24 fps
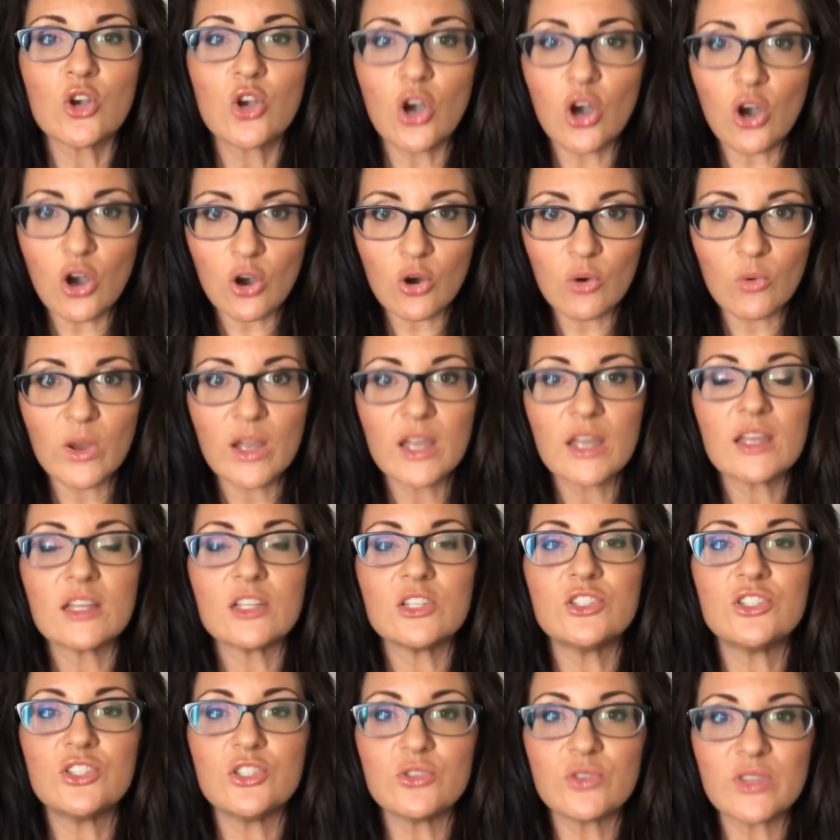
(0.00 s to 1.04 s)
Go,
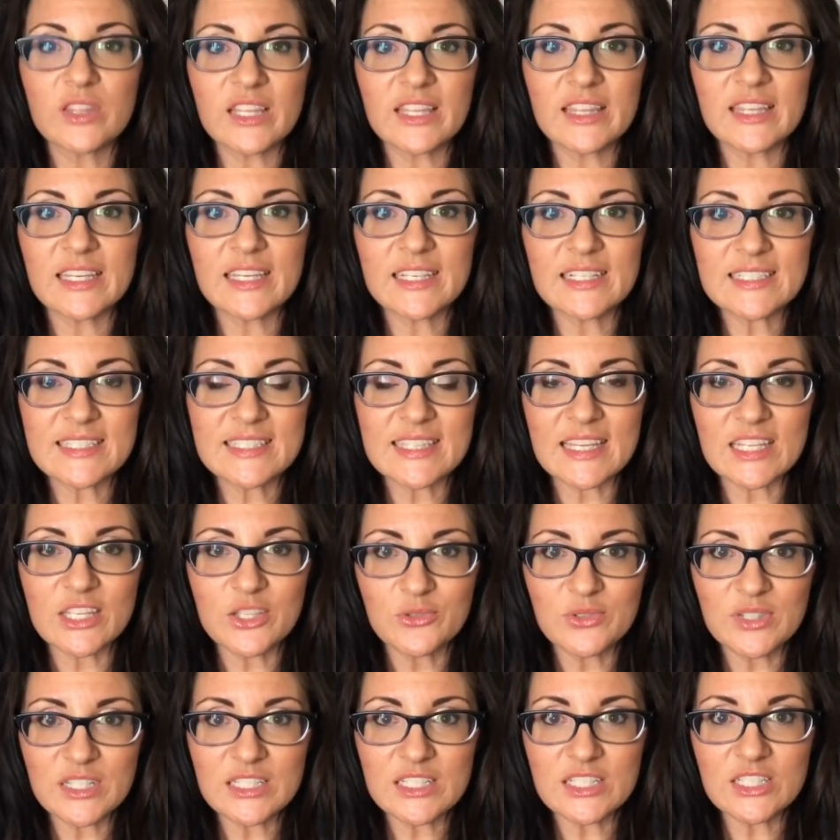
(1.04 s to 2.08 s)
do the things that
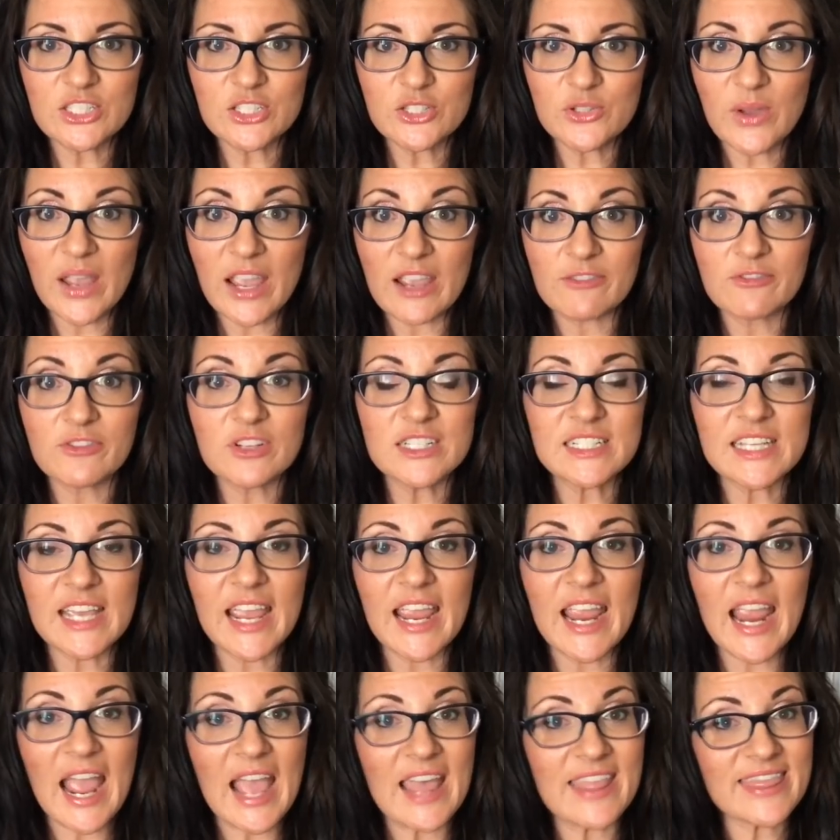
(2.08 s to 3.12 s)
you need to do every
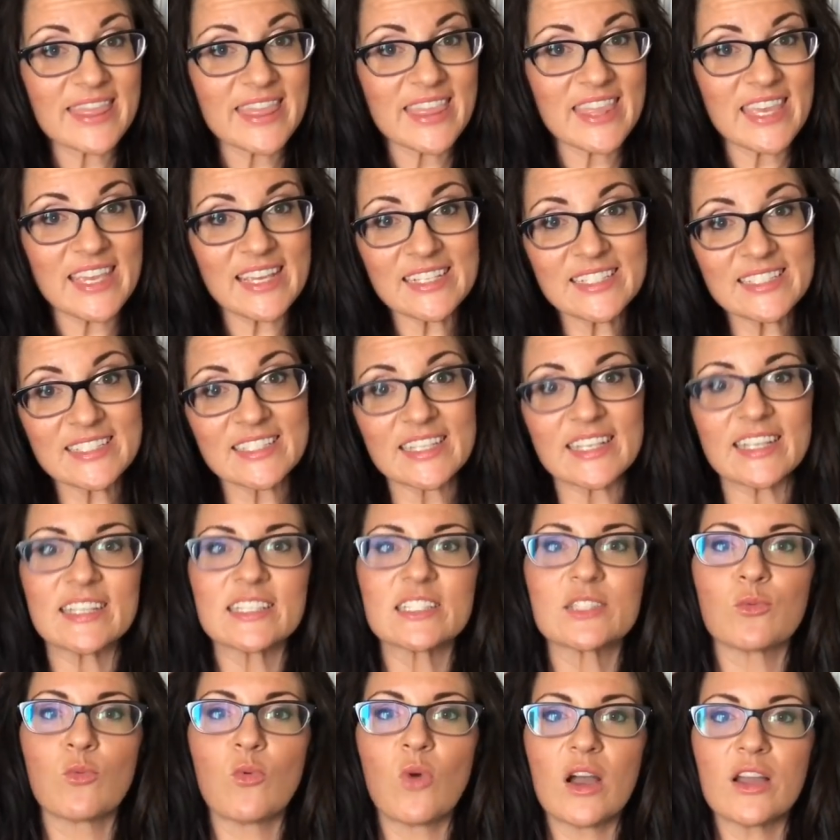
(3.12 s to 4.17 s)
day, and this
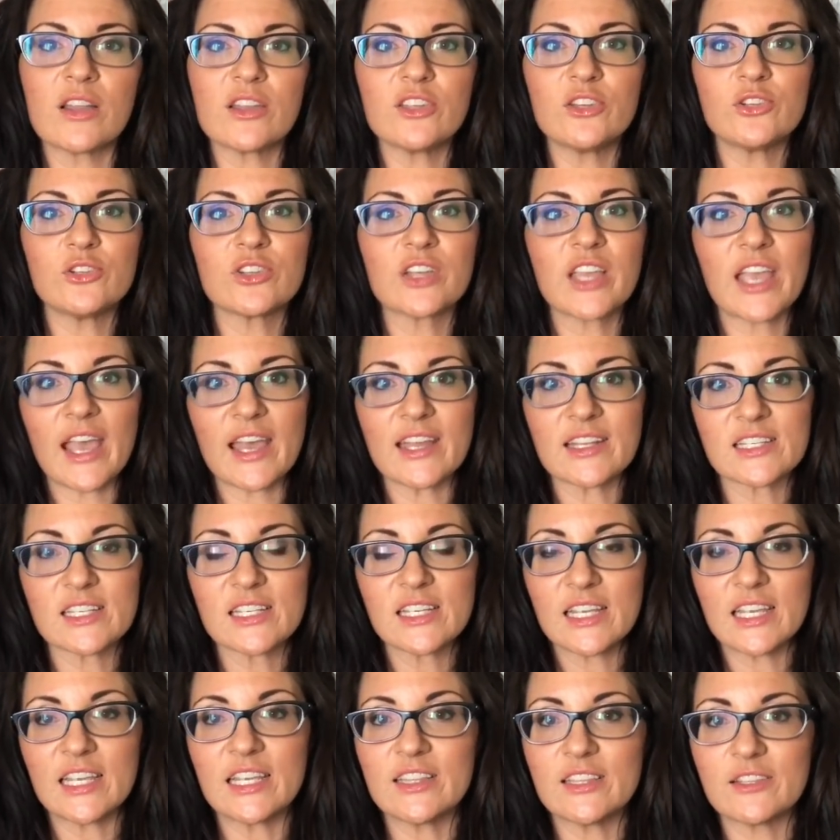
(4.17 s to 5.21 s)
is what you'll get
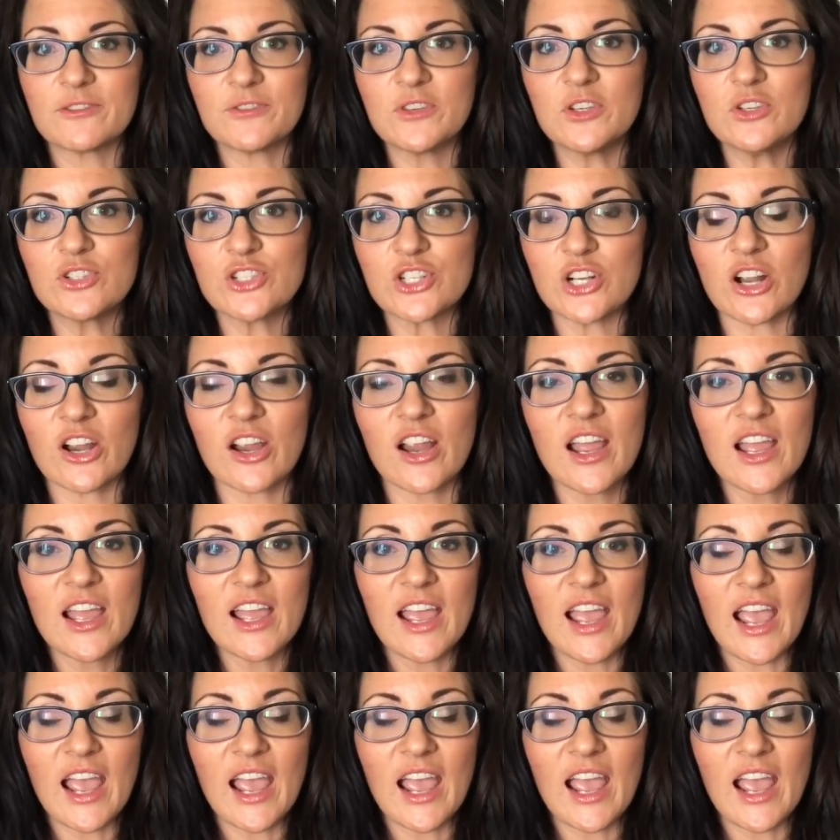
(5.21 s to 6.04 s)
in the future.